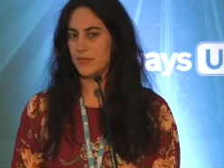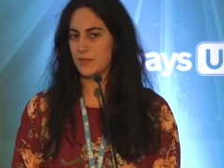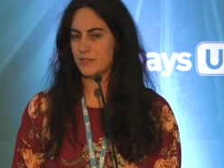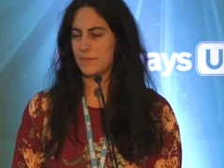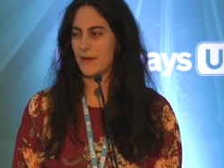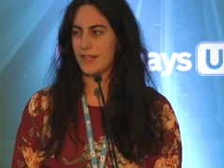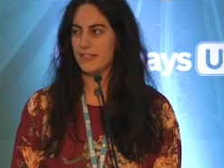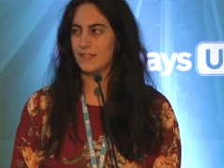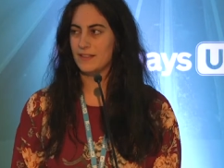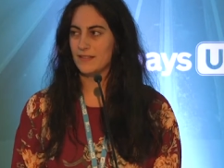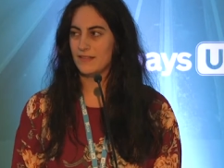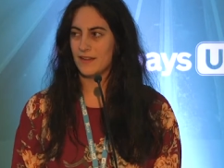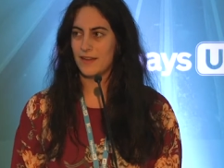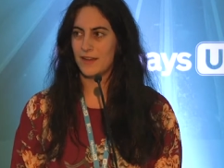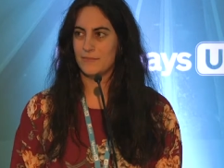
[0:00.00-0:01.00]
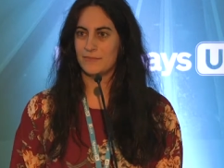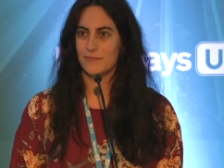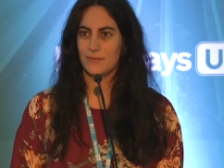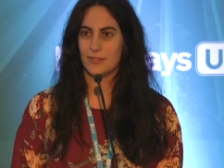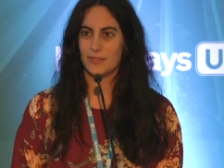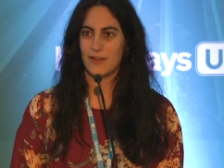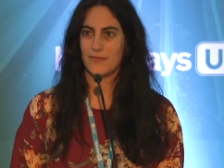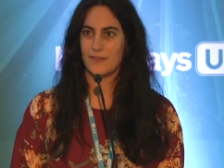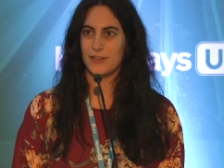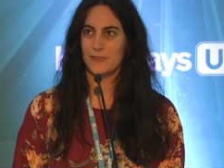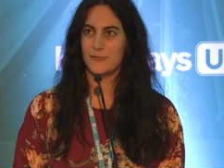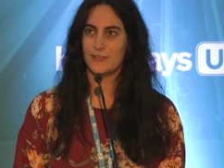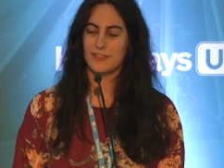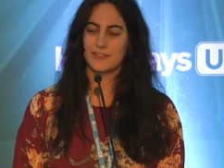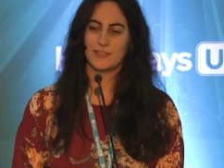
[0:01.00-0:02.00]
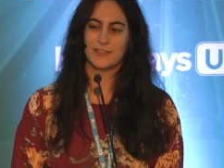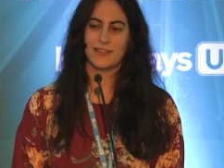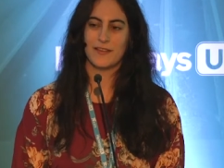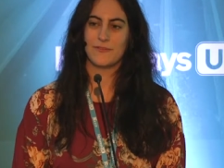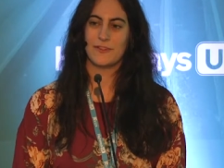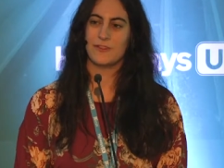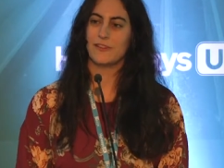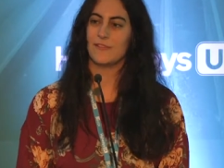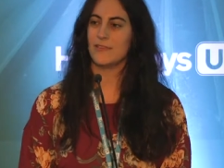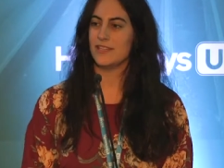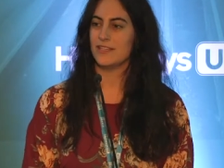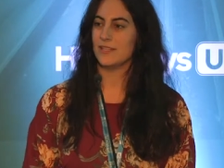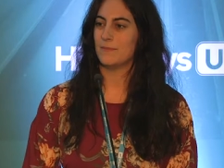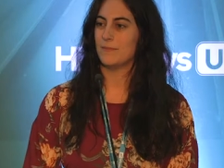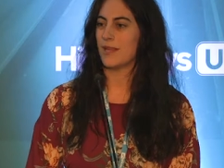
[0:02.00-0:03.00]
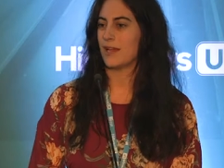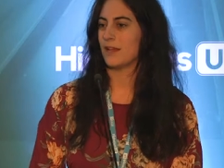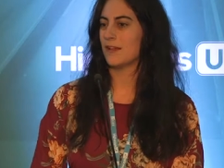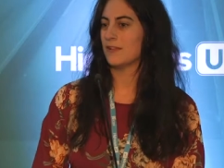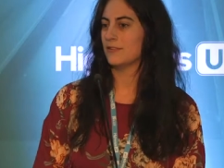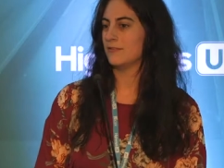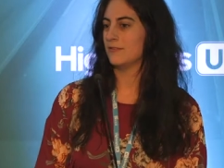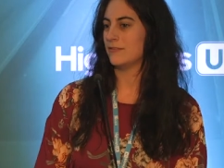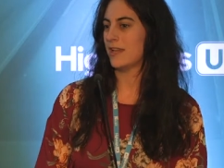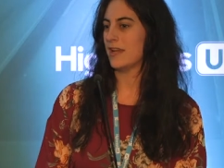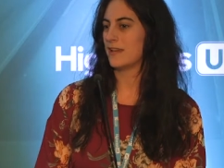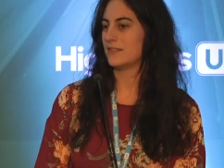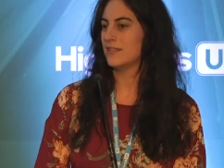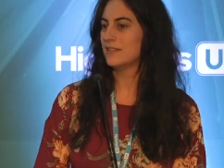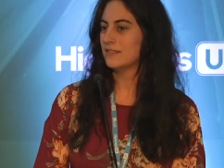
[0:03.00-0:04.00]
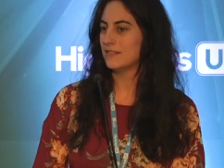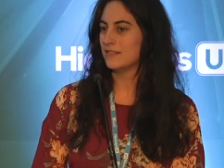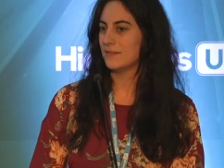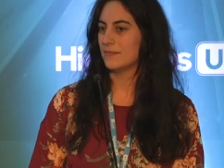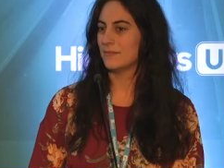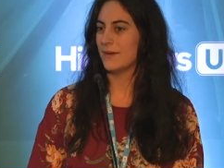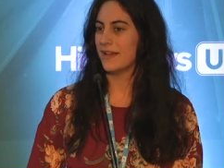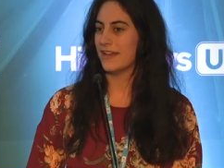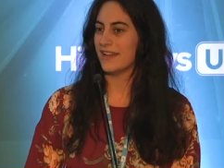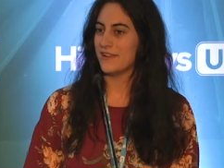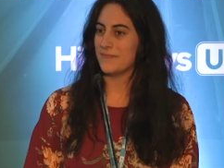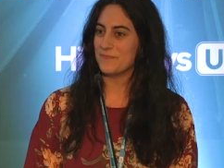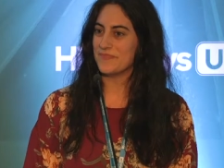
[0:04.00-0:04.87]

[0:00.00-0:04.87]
Spanish, maybe you haven't noticed because I've got a greater black country accent, but